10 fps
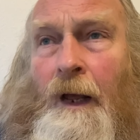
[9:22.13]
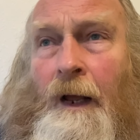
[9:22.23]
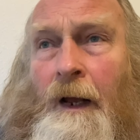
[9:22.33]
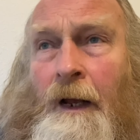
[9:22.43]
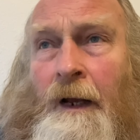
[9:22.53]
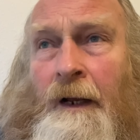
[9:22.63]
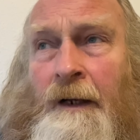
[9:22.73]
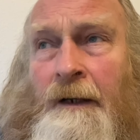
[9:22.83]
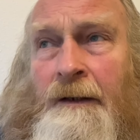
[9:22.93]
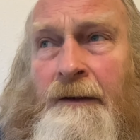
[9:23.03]

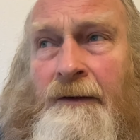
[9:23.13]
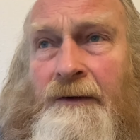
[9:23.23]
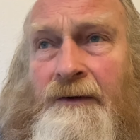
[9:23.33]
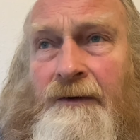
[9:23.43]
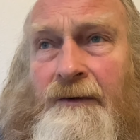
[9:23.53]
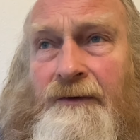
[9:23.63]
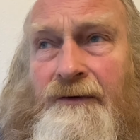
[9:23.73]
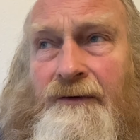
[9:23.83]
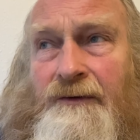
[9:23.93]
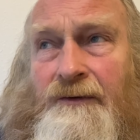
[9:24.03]
And
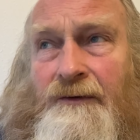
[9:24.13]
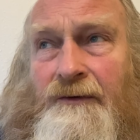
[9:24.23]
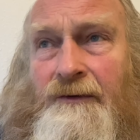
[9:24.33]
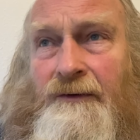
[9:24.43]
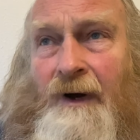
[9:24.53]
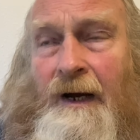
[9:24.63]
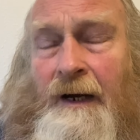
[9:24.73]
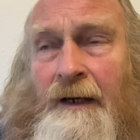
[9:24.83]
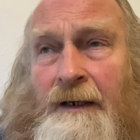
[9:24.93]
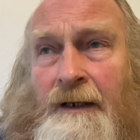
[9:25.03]

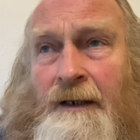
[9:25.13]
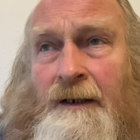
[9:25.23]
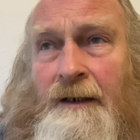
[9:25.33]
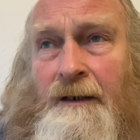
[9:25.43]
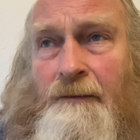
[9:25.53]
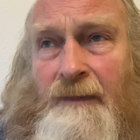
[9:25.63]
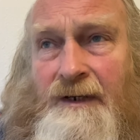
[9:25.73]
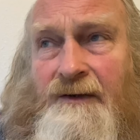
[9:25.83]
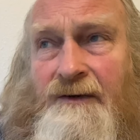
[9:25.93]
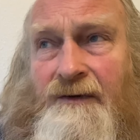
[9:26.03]
I
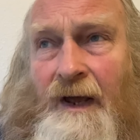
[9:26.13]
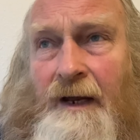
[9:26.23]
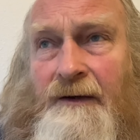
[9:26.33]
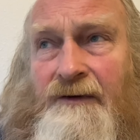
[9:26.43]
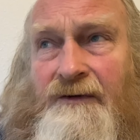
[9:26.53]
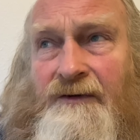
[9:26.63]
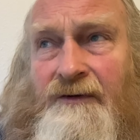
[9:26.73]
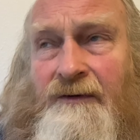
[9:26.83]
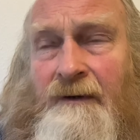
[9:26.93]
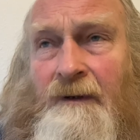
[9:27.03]
admit that
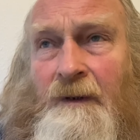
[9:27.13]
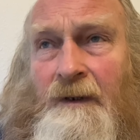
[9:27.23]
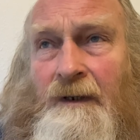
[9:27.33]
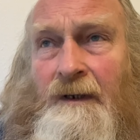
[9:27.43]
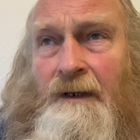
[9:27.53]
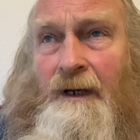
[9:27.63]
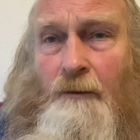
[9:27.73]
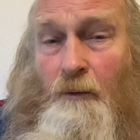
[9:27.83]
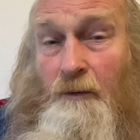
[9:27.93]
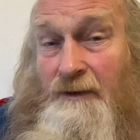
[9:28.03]
in
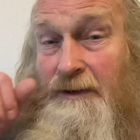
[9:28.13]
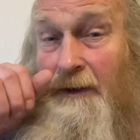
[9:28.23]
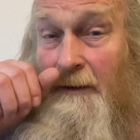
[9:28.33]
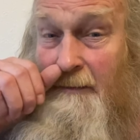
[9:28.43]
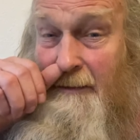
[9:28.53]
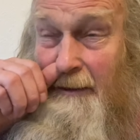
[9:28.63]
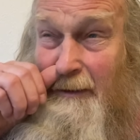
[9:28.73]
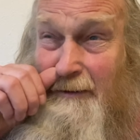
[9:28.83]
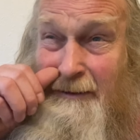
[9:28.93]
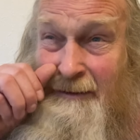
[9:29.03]
all the
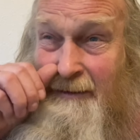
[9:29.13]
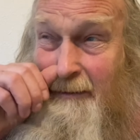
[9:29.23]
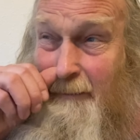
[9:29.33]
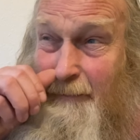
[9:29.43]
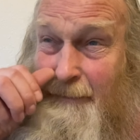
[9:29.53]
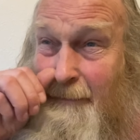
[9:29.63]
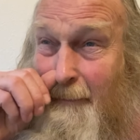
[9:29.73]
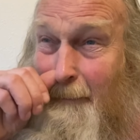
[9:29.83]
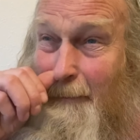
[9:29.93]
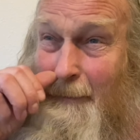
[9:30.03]
circumstances,
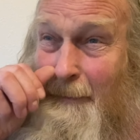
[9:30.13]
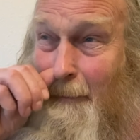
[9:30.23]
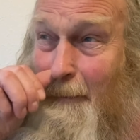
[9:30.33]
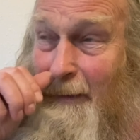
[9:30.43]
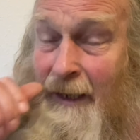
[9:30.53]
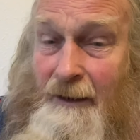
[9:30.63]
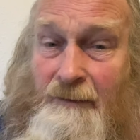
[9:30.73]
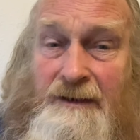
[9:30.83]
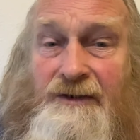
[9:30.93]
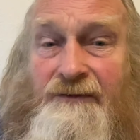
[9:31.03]

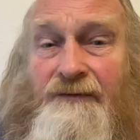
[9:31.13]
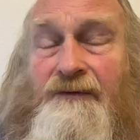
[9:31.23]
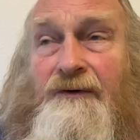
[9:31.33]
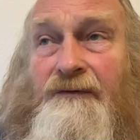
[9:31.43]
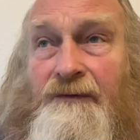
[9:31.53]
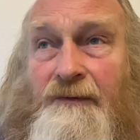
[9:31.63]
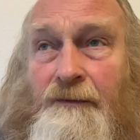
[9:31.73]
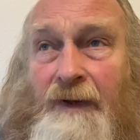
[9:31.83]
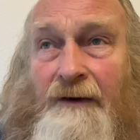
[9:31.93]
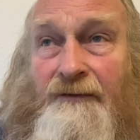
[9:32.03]
elements of
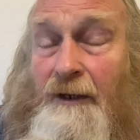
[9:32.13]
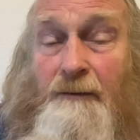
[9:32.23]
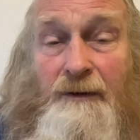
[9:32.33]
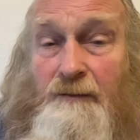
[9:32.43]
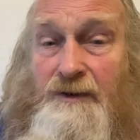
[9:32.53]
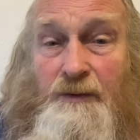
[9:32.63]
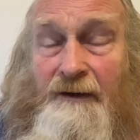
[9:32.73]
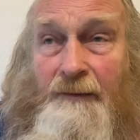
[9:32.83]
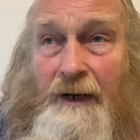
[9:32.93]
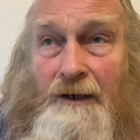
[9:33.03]
that film. It was one
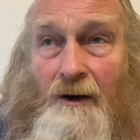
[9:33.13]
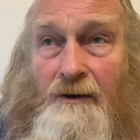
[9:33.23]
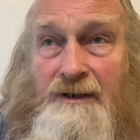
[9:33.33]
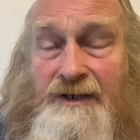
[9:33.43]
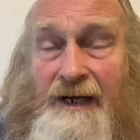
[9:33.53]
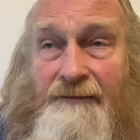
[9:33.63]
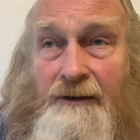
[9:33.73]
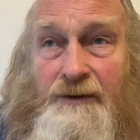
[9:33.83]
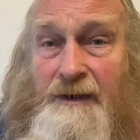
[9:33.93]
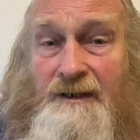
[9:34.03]
of my longest ever,
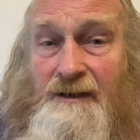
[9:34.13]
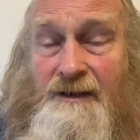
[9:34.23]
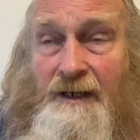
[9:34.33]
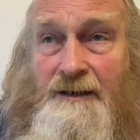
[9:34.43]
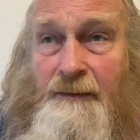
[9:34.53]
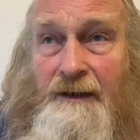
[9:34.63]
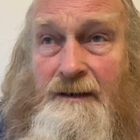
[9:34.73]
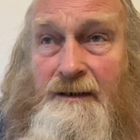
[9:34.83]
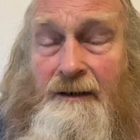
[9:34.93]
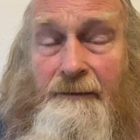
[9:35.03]
26
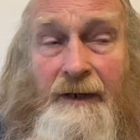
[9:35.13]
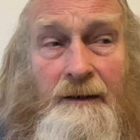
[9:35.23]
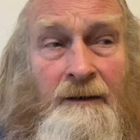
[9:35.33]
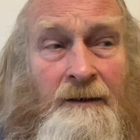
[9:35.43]
minutes and a bit.